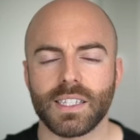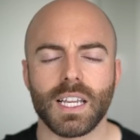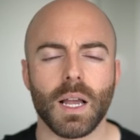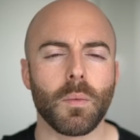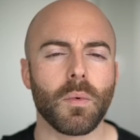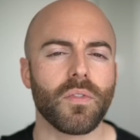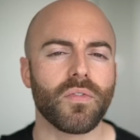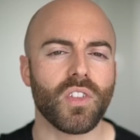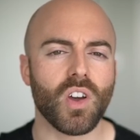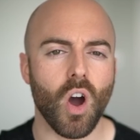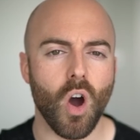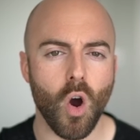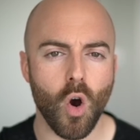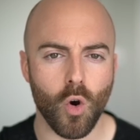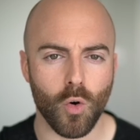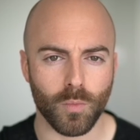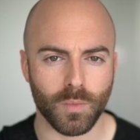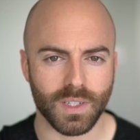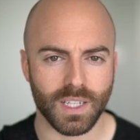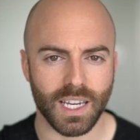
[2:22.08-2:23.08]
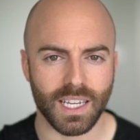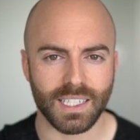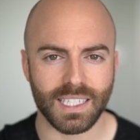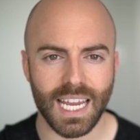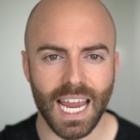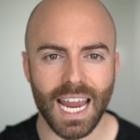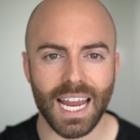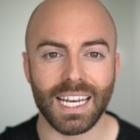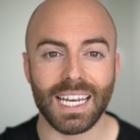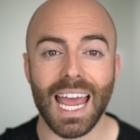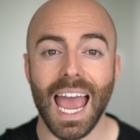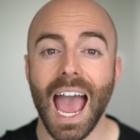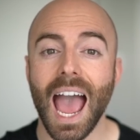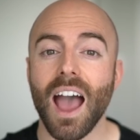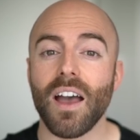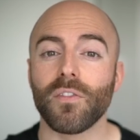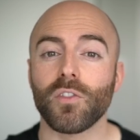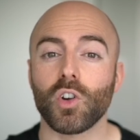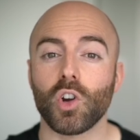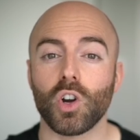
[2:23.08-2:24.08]
Some of the homes contained
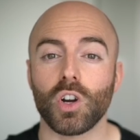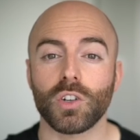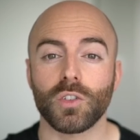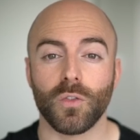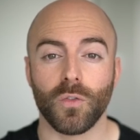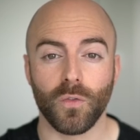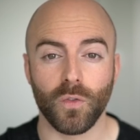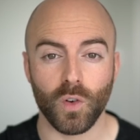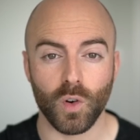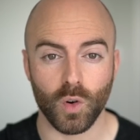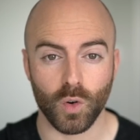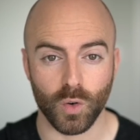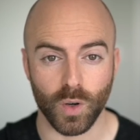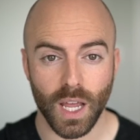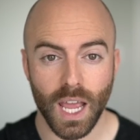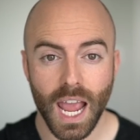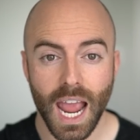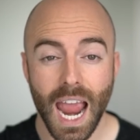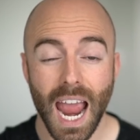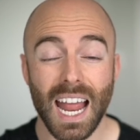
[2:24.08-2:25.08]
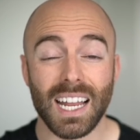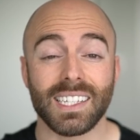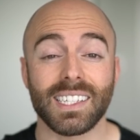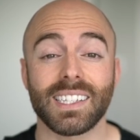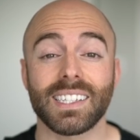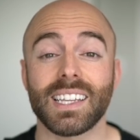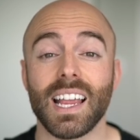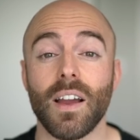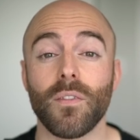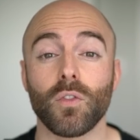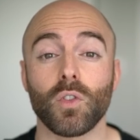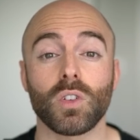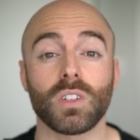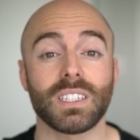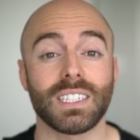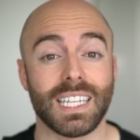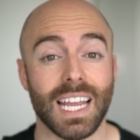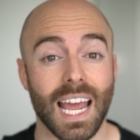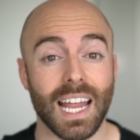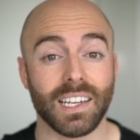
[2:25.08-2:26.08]
half-cooked food and
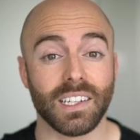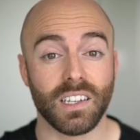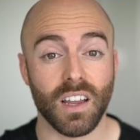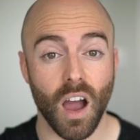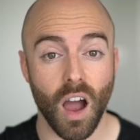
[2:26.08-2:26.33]
several dead